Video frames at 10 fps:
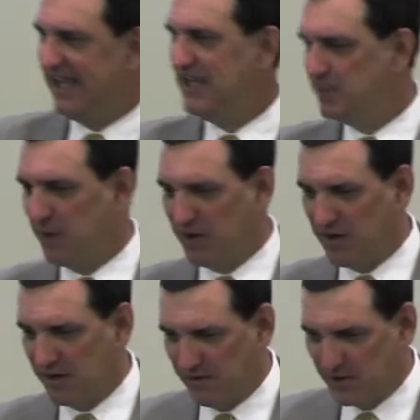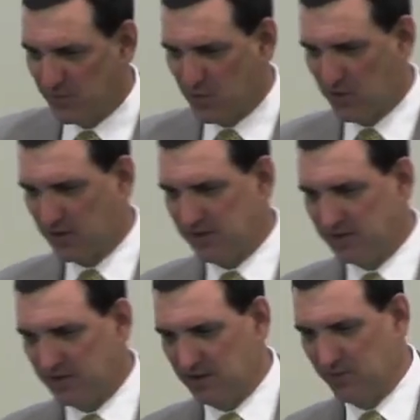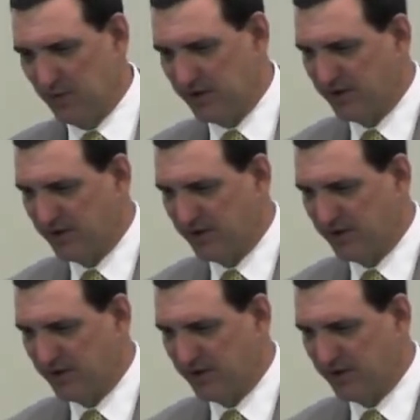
Each partner is more concerned with